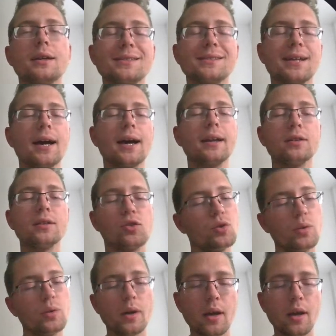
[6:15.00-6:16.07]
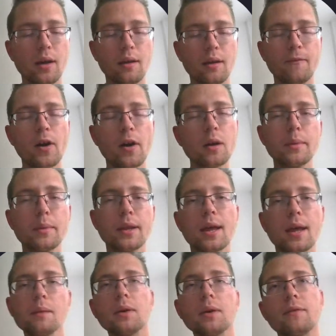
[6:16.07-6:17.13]
and assign it to a
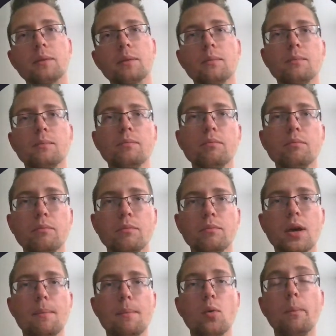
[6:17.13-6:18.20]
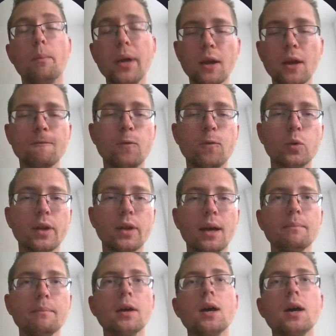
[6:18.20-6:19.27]
variable name, give it a more meaningful
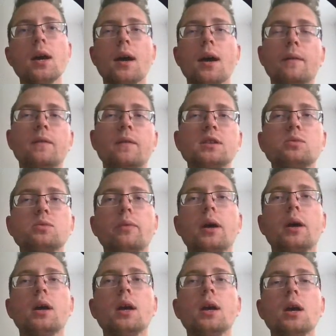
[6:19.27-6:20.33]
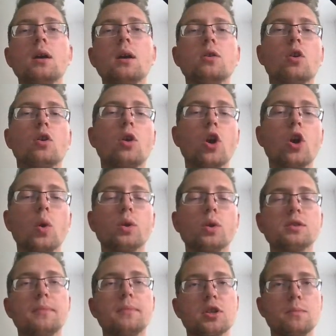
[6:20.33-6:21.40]
name, and this way your
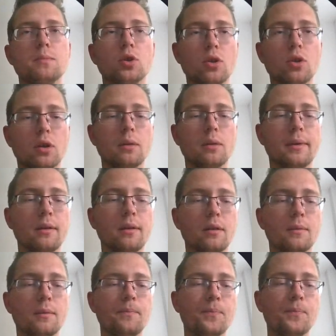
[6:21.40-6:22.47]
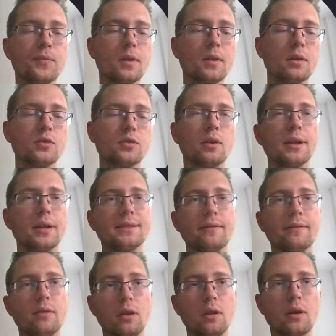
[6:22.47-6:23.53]
code is much more documented. So
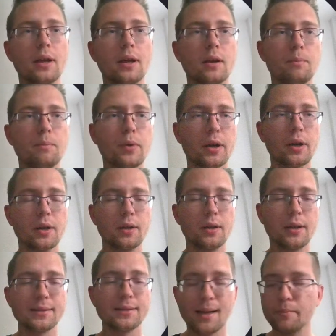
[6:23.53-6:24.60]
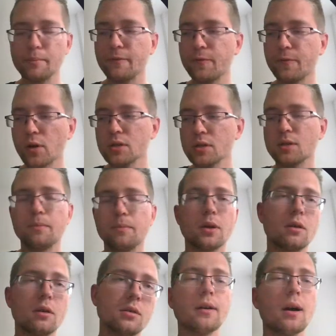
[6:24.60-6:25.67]
let's have a look at a practical example
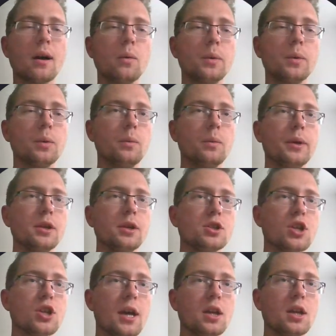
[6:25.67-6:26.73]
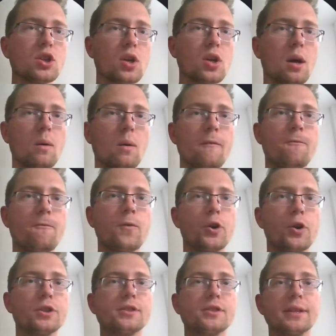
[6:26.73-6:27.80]
first. So how would we change our
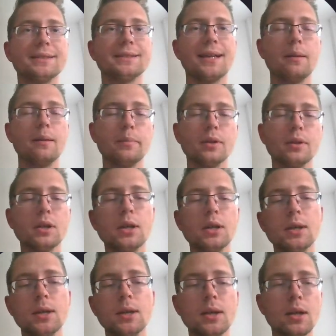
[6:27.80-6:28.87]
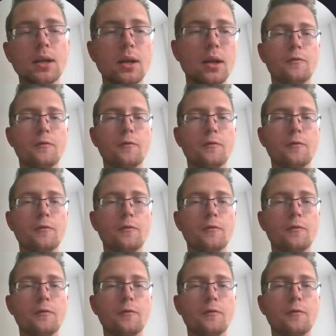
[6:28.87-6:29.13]
first example?